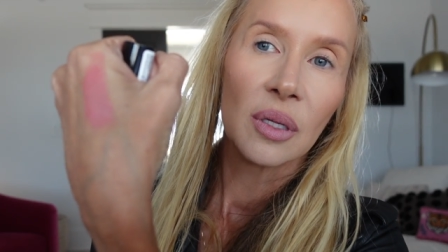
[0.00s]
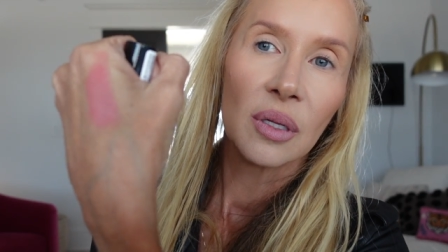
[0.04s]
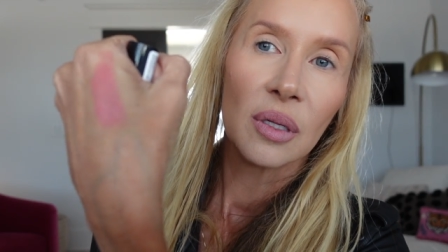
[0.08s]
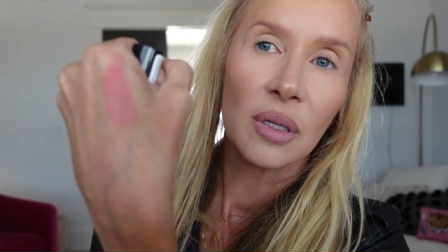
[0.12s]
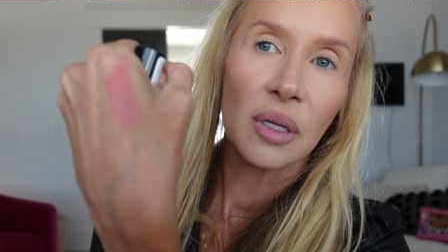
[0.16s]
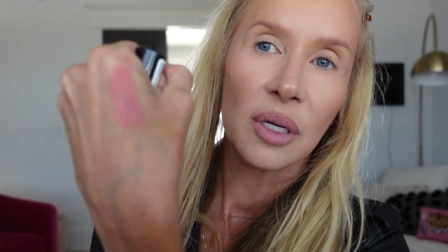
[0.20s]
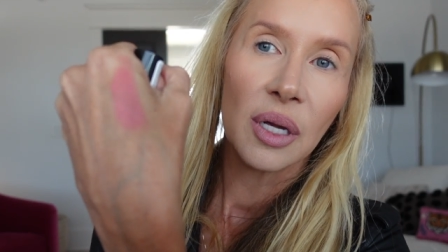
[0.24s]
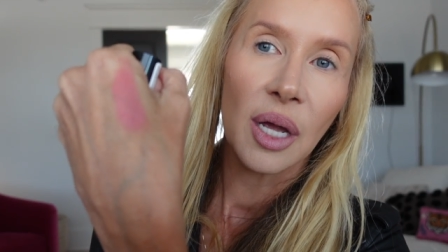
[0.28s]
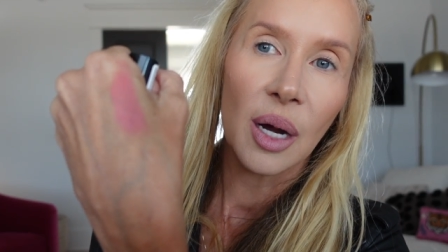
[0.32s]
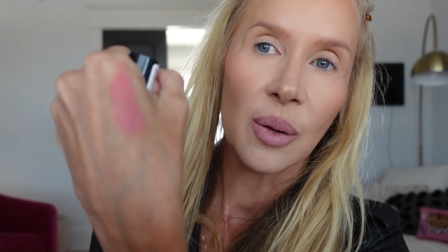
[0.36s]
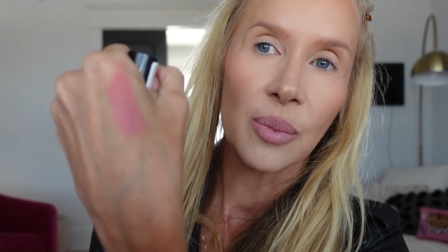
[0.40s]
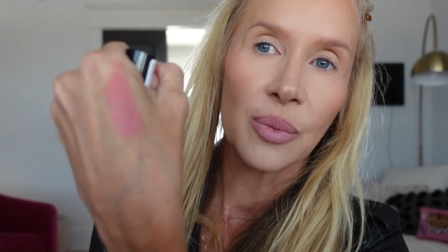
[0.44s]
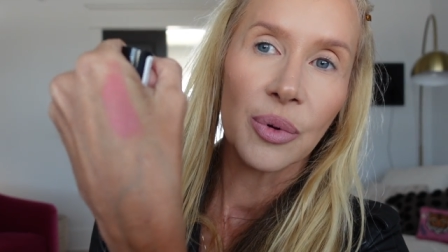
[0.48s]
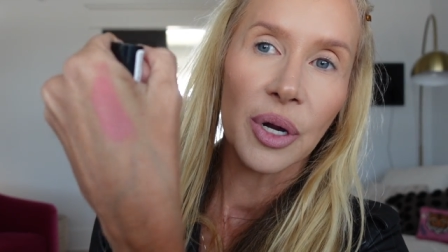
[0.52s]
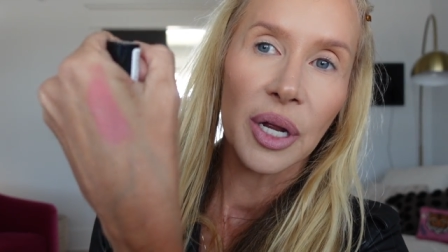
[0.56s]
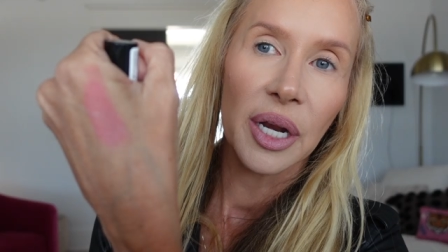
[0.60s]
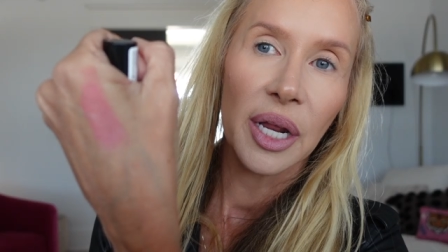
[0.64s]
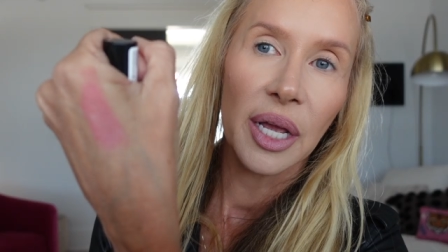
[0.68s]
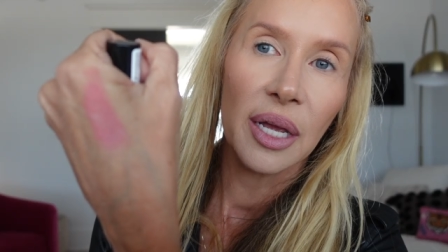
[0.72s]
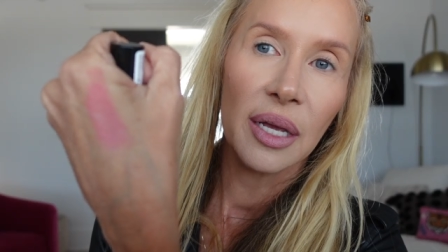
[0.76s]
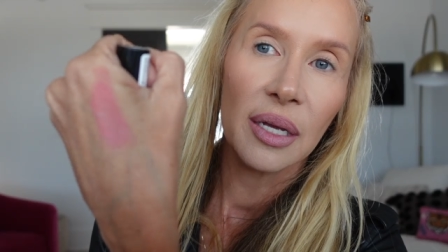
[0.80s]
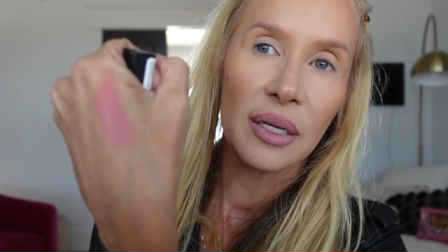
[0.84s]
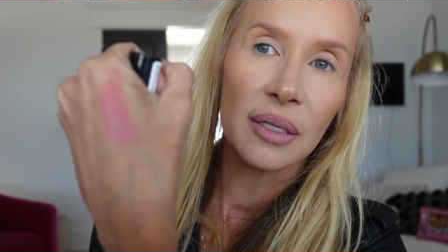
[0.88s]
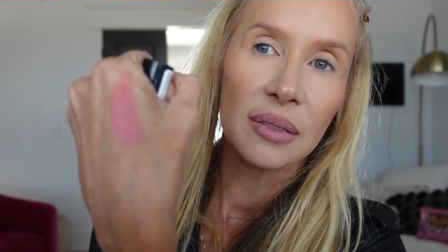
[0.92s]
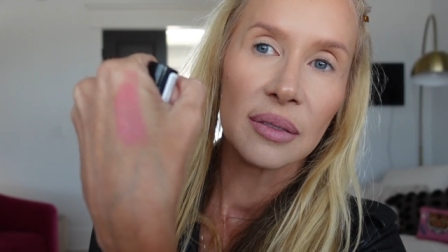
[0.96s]
Look how
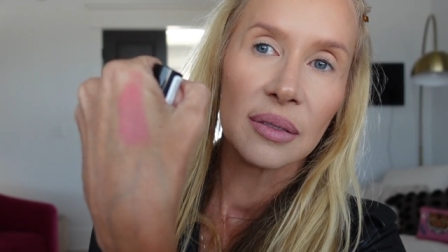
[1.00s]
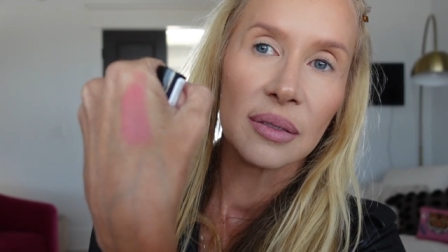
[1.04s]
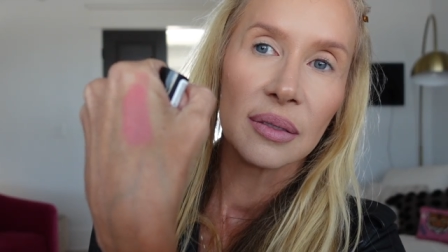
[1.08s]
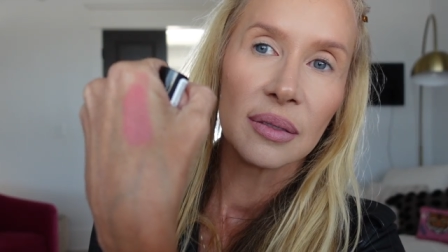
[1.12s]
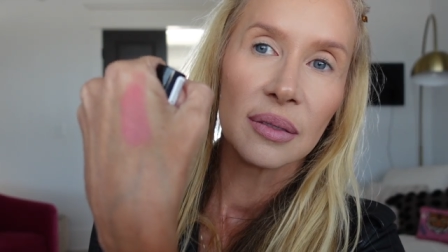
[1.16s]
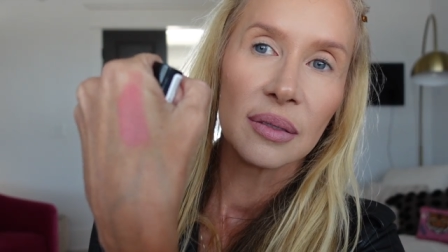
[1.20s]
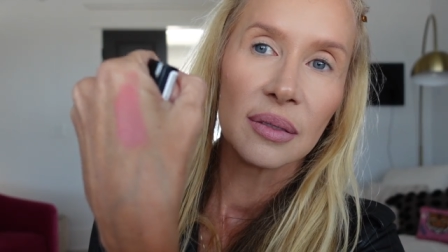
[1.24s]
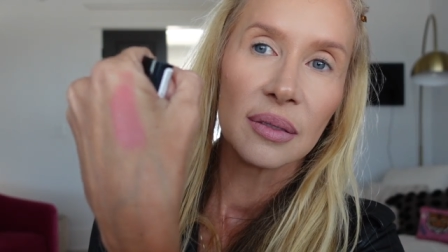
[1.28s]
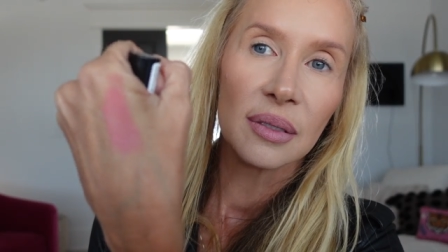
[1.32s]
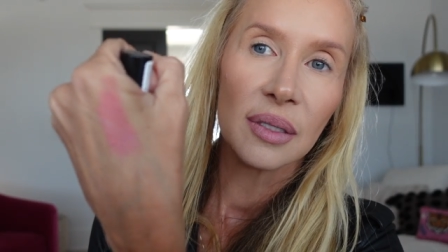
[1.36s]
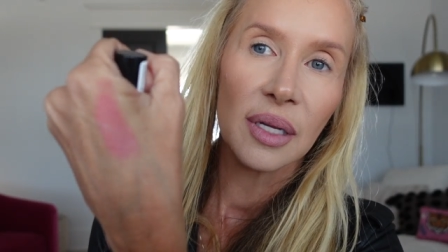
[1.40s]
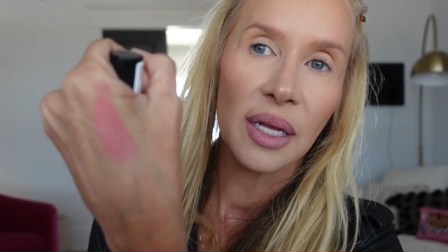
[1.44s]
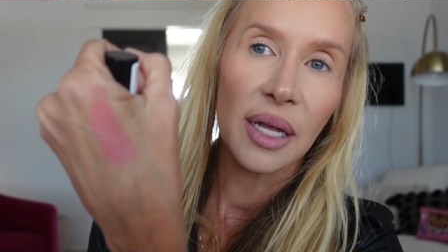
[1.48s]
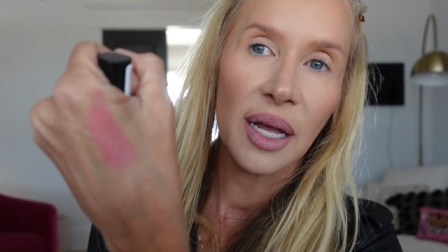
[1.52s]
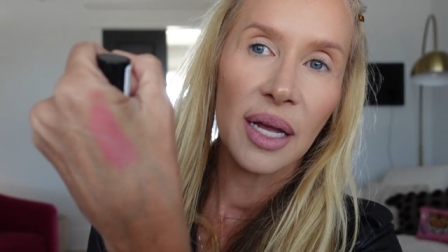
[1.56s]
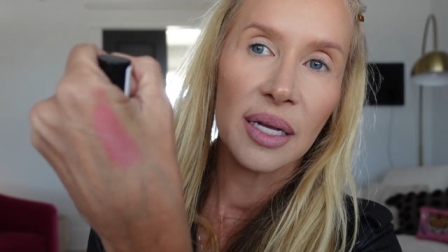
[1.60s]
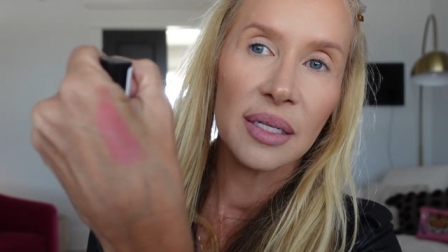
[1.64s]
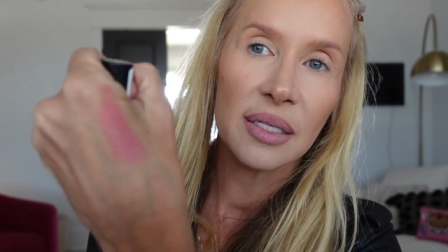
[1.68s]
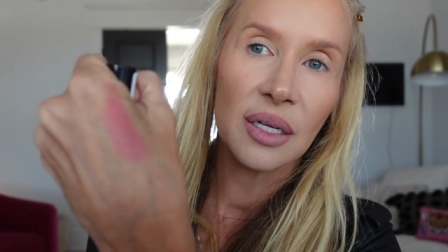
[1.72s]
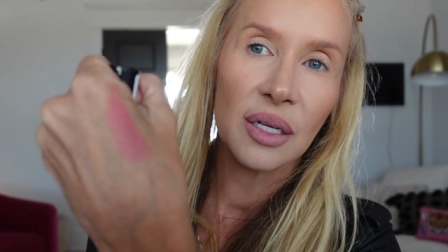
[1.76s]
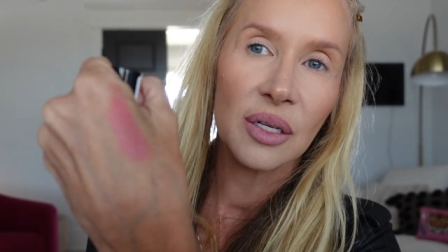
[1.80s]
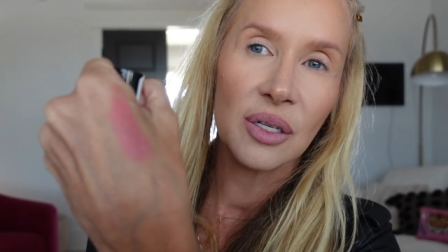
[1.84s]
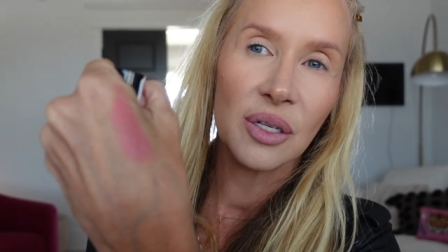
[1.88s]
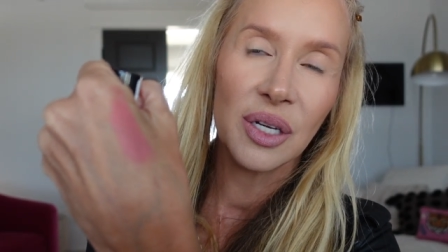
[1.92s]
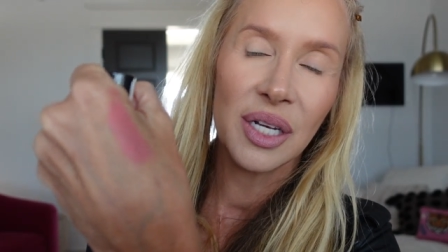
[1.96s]
pretty. Has
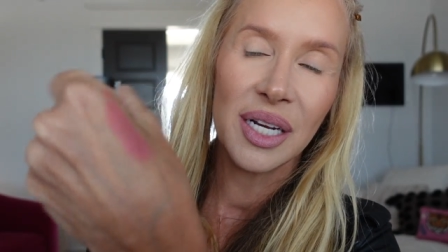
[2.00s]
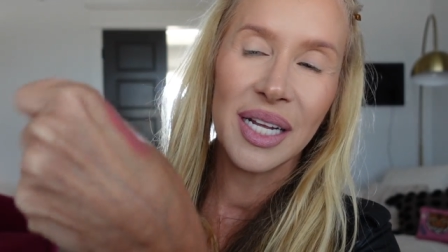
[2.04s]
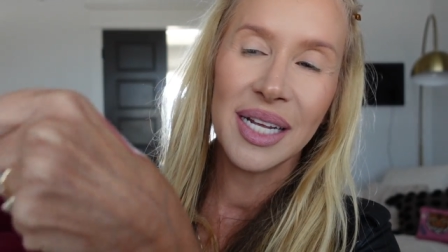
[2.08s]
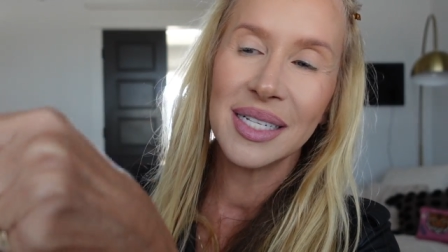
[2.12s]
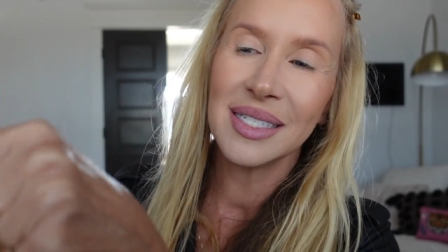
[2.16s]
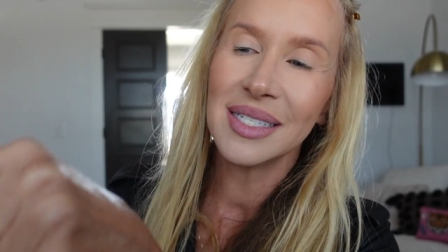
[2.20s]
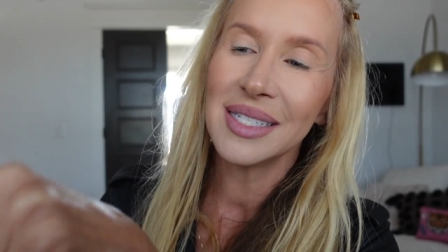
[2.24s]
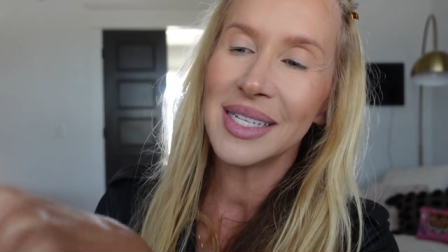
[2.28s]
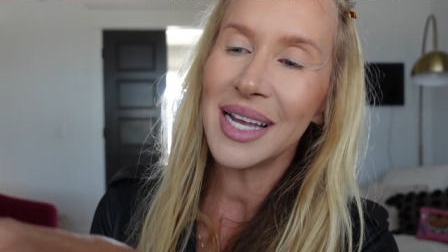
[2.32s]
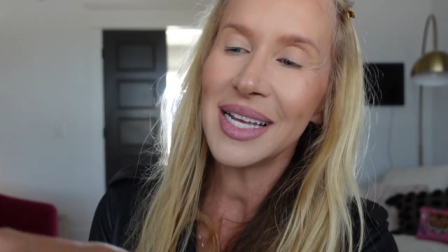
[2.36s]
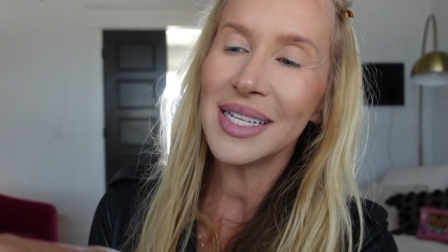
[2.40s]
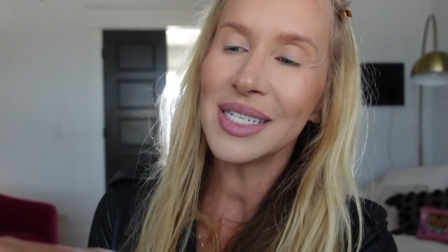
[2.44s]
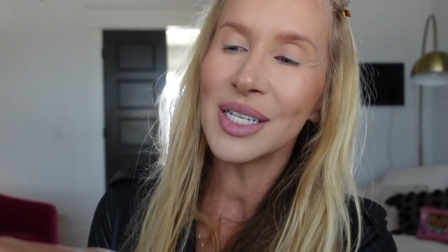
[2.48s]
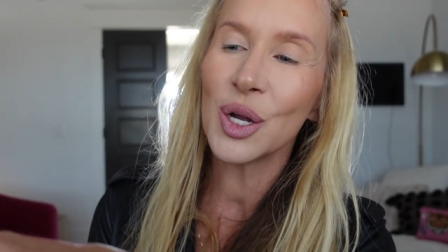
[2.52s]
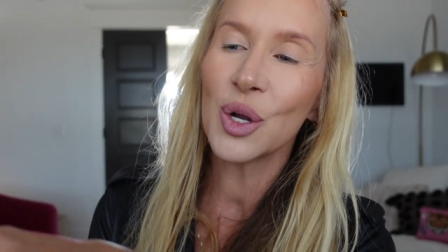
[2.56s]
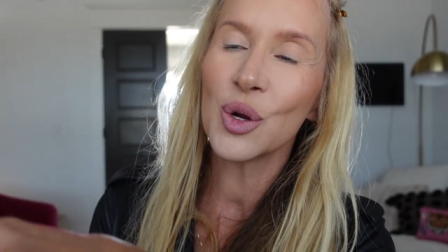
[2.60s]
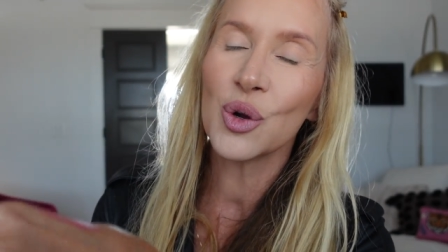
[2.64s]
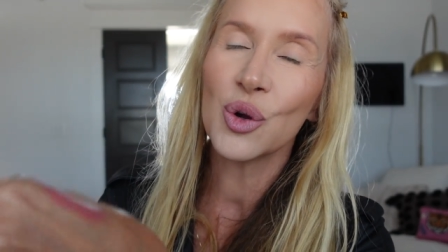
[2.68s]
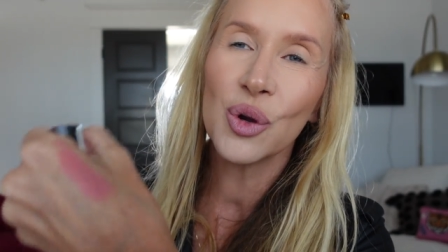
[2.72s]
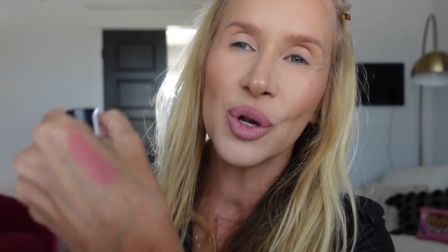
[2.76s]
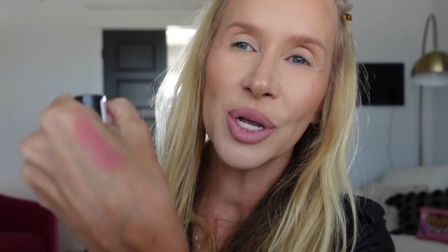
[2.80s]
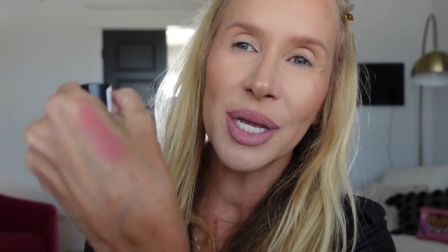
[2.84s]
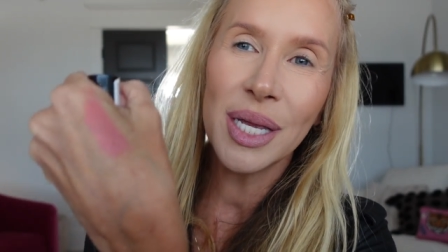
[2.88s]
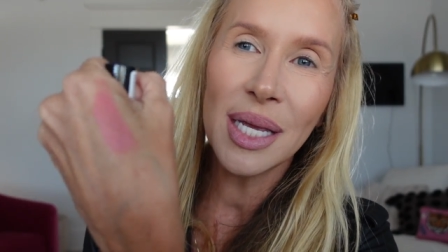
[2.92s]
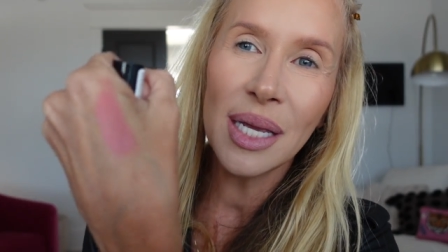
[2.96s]
a good, it says a
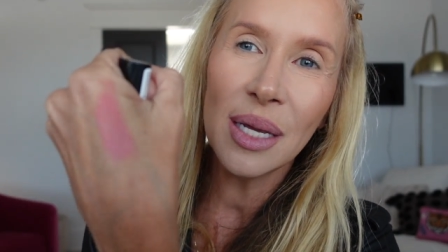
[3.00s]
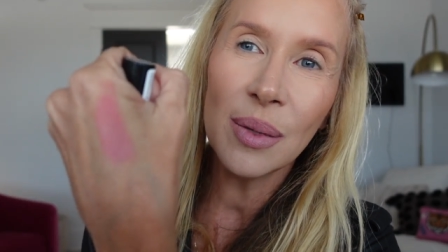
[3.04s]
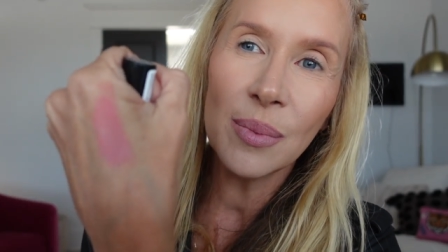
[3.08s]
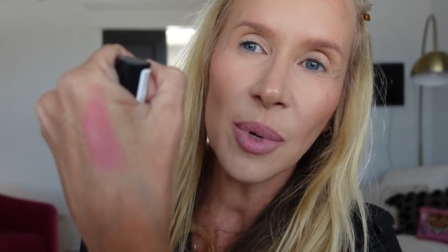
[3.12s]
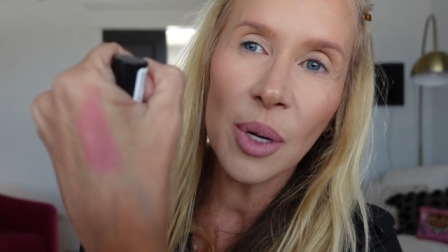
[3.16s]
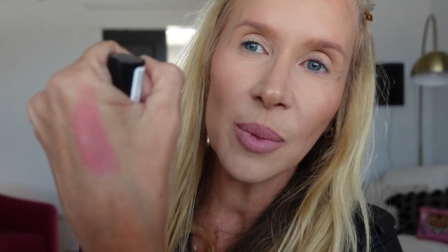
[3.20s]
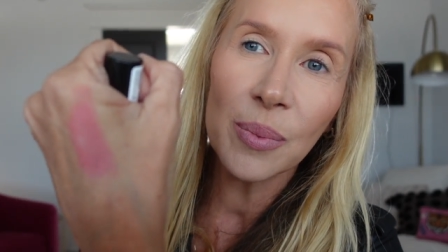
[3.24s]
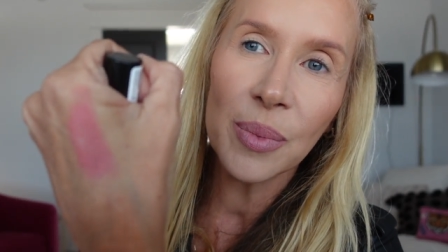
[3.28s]
cream,